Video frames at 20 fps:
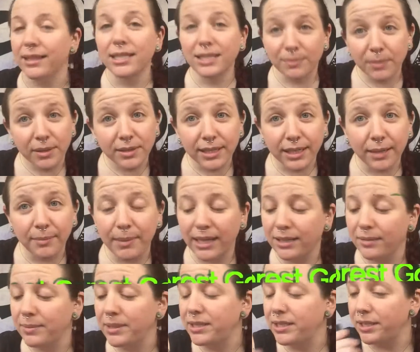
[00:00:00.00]
This smells like a
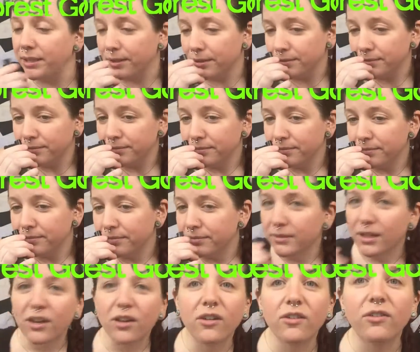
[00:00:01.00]
man to me, too.
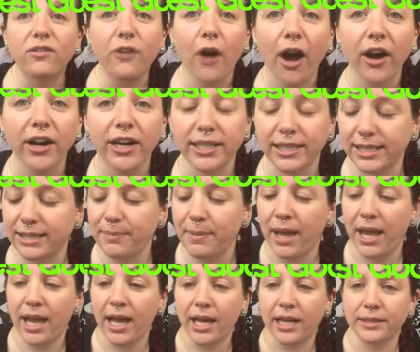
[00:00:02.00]
Forest
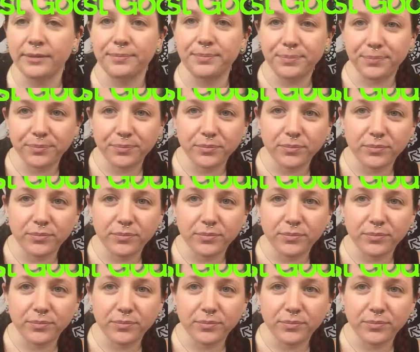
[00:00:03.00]
man.